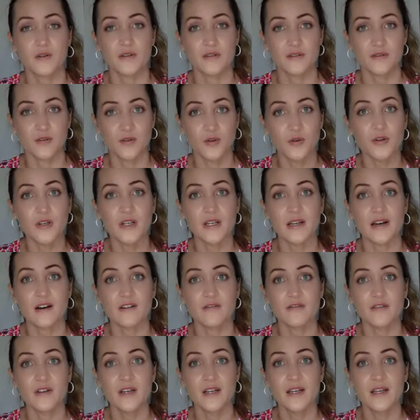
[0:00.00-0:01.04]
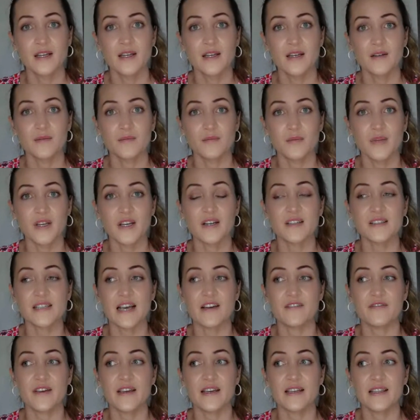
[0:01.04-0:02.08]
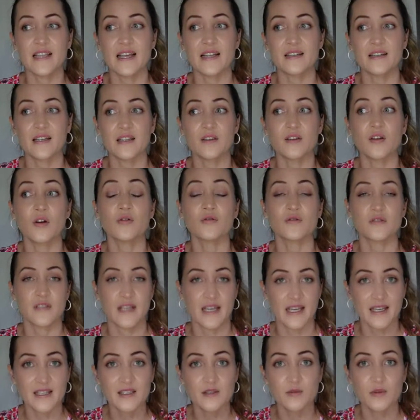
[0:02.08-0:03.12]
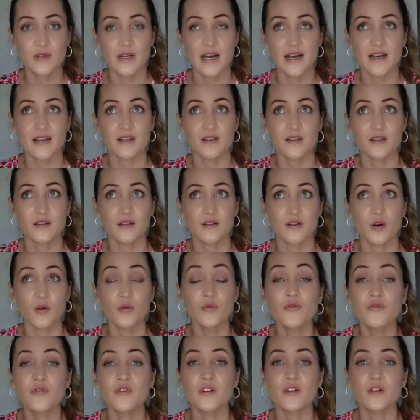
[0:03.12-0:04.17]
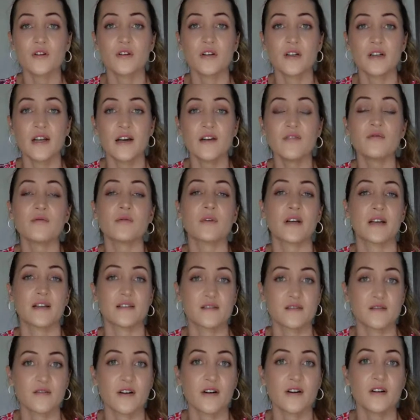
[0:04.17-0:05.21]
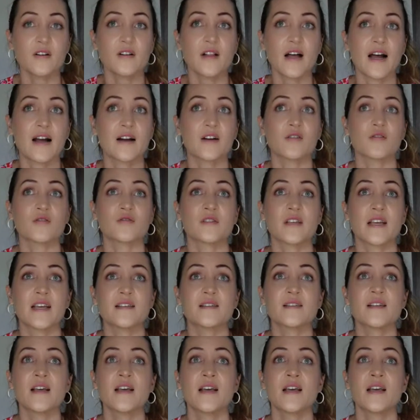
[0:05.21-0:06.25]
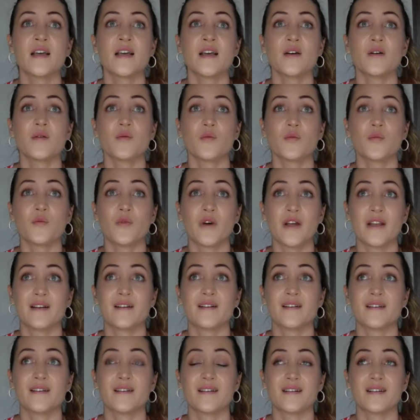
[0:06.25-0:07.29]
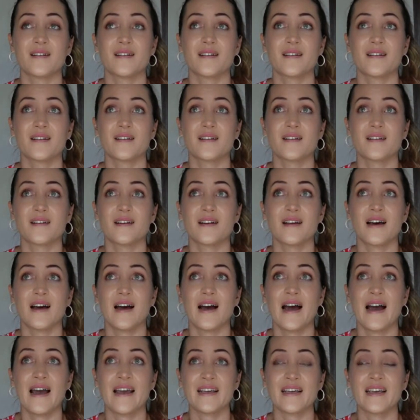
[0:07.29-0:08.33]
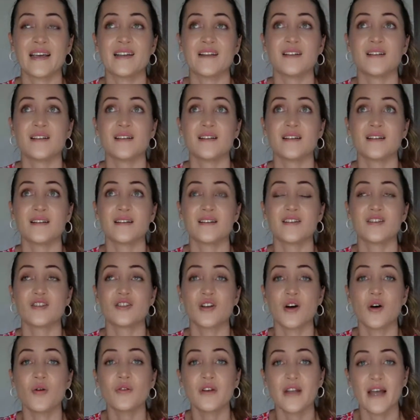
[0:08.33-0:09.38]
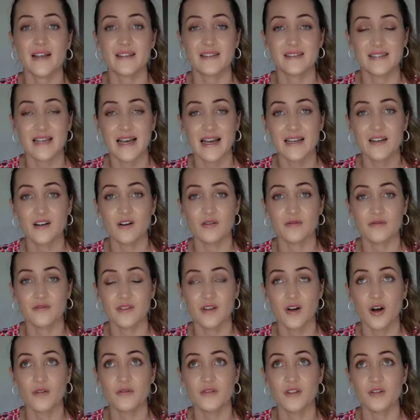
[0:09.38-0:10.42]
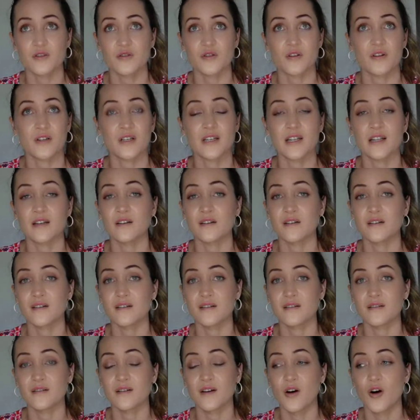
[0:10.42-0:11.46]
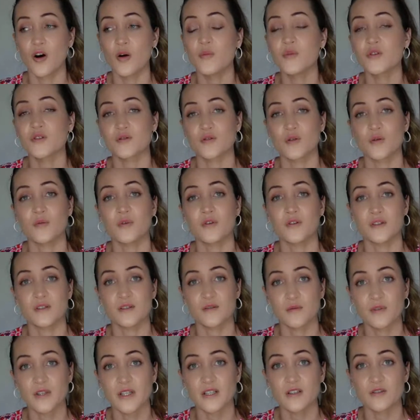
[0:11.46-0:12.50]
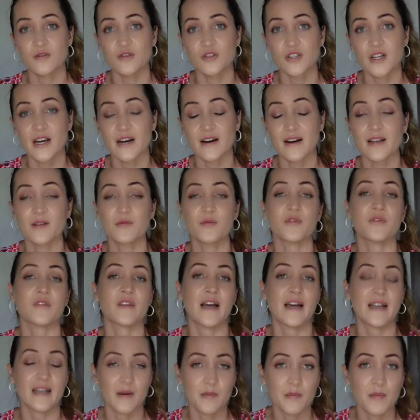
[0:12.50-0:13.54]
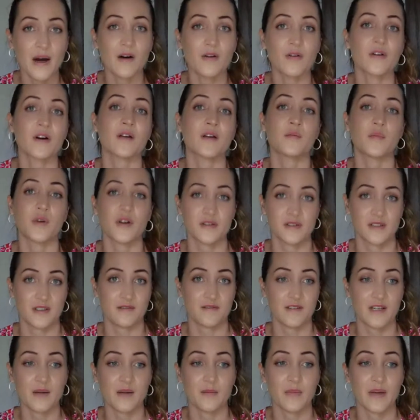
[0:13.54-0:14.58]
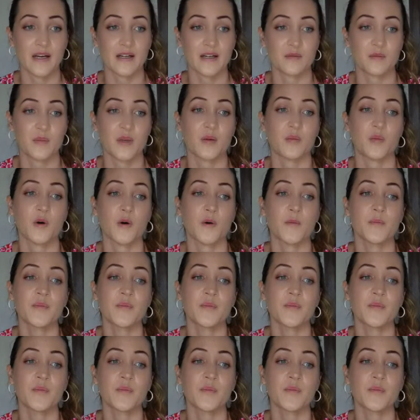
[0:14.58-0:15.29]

good enough. Because I think that those days when I don't feel good enough, when I struggle, are those days when I can show that side of the journey that almost no one is willing to share, and with that empower and positively impact people.